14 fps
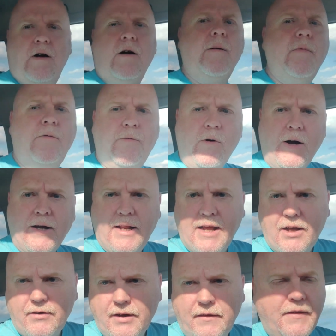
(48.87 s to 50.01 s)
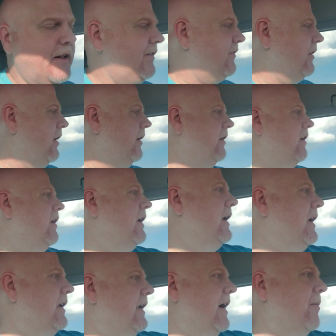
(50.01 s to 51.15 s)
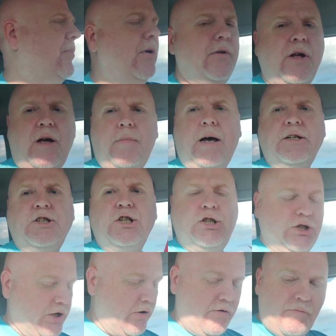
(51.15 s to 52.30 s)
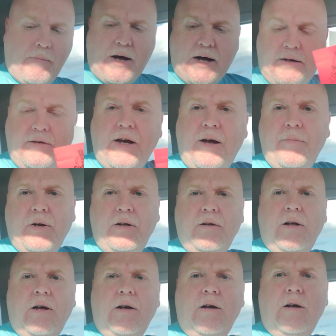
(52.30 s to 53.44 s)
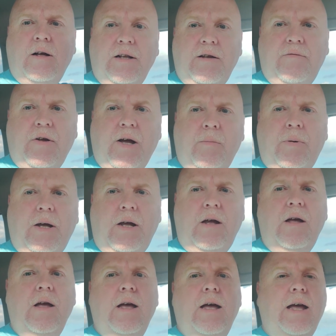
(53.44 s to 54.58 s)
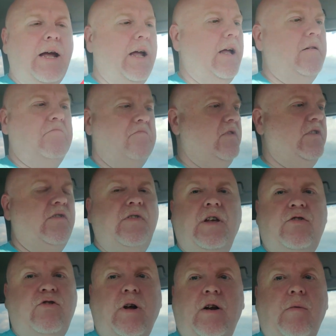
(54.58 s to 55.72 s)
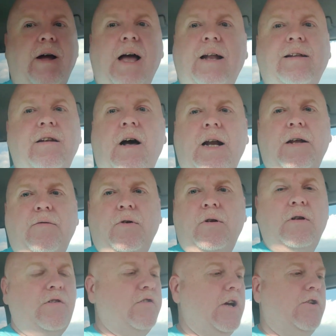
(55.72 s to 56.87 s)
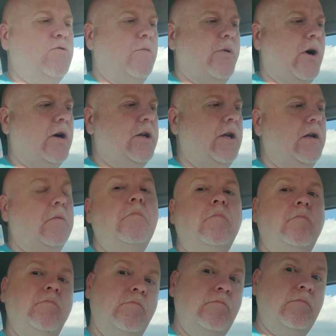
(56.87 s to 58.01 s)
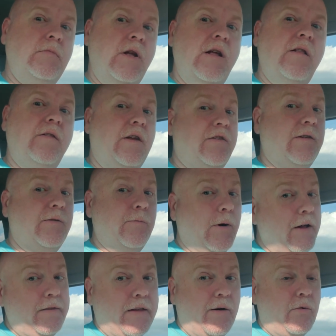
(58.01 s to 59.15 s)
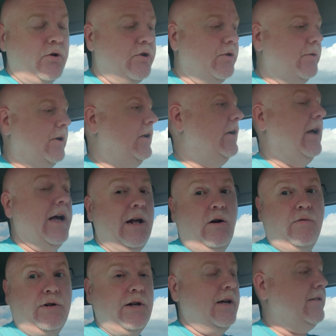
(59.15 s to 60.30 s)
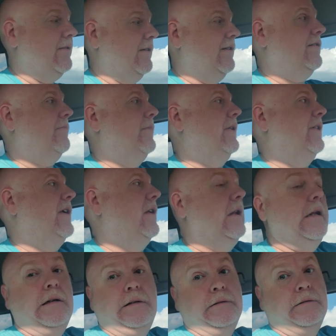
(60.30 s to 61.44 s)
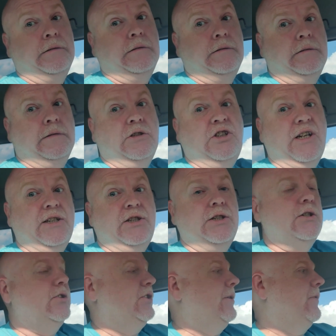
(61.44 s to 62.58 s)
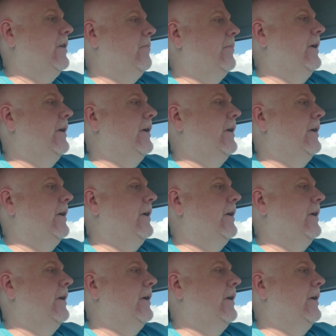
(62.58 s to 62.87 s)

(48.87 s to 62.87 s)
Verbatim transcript: All right, before I get out in that sun. Yeah, I pulled up. I just showed my Diamond uh, Elite VIP and just straight away. I did not even schedule parking. This is what they were doing at Over Texas, but then changed it or something.